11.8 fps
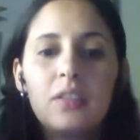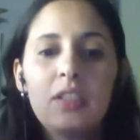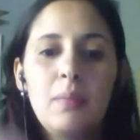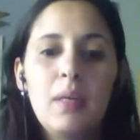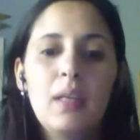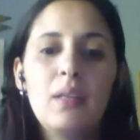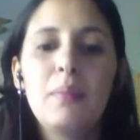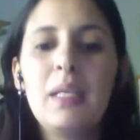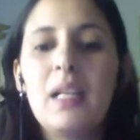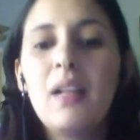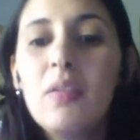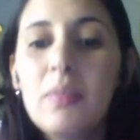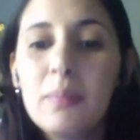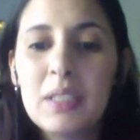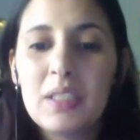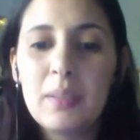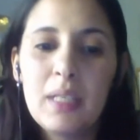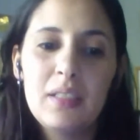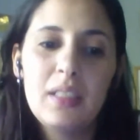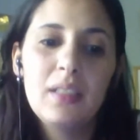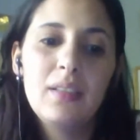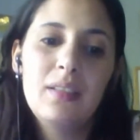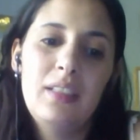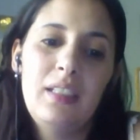she made me love
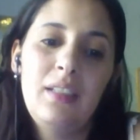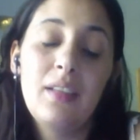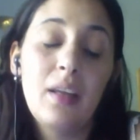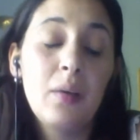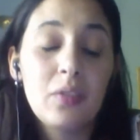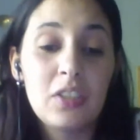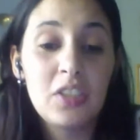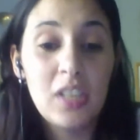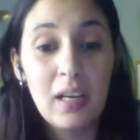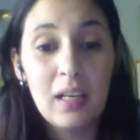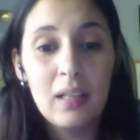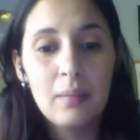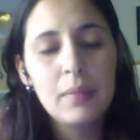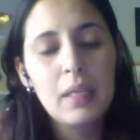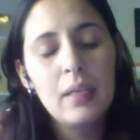mathematics since I was a child.